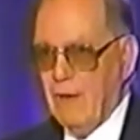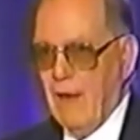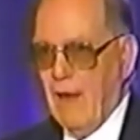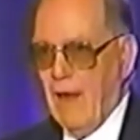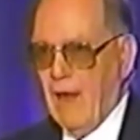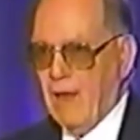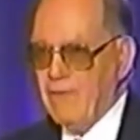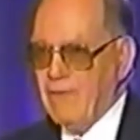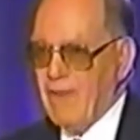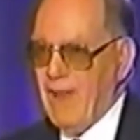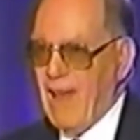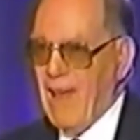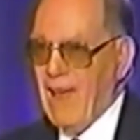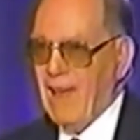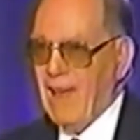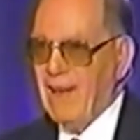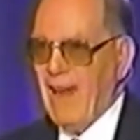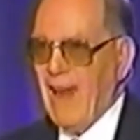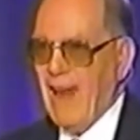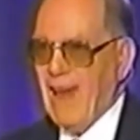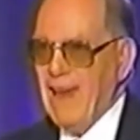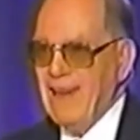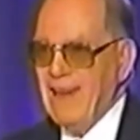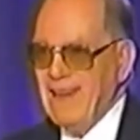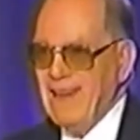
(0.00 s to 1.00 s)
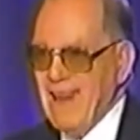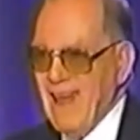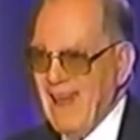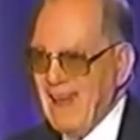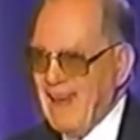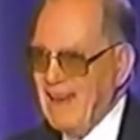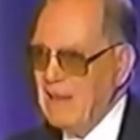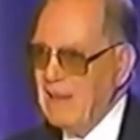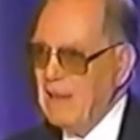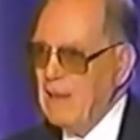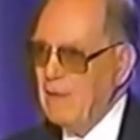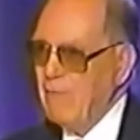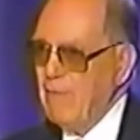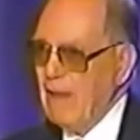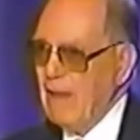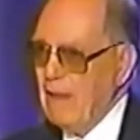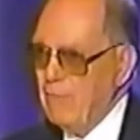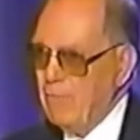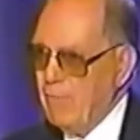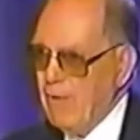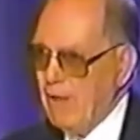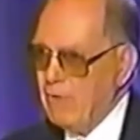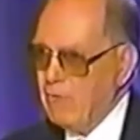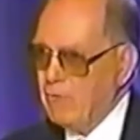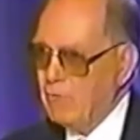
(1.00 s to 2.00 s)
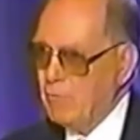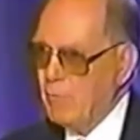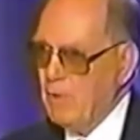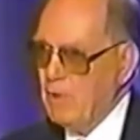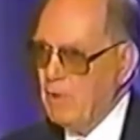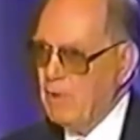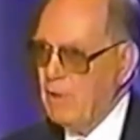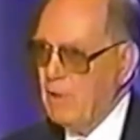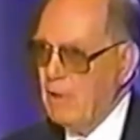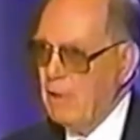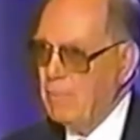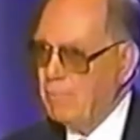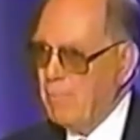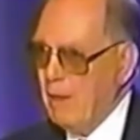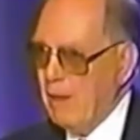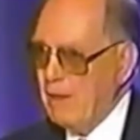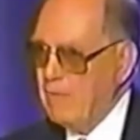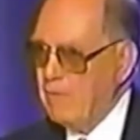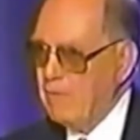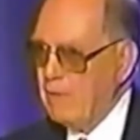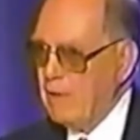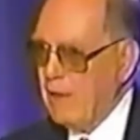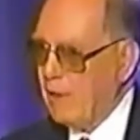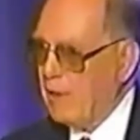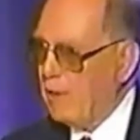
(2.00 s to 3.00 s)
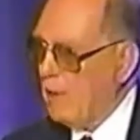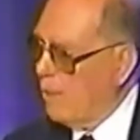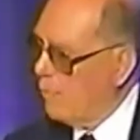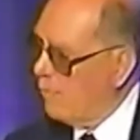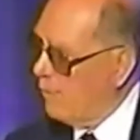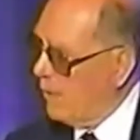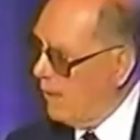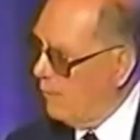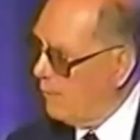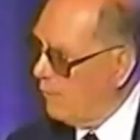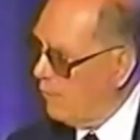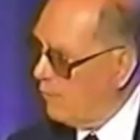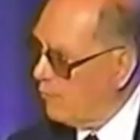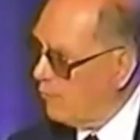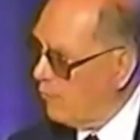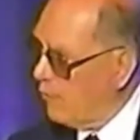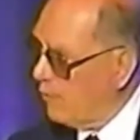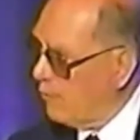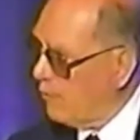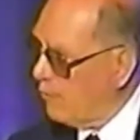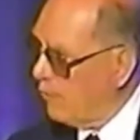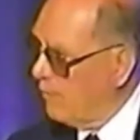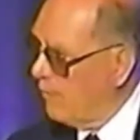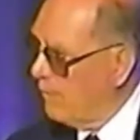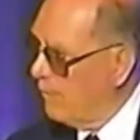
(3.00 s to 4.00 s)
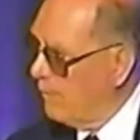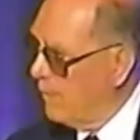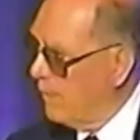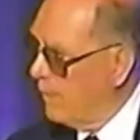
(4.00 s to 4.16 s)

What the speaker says: has had a negative investment in basic economic infrastructure,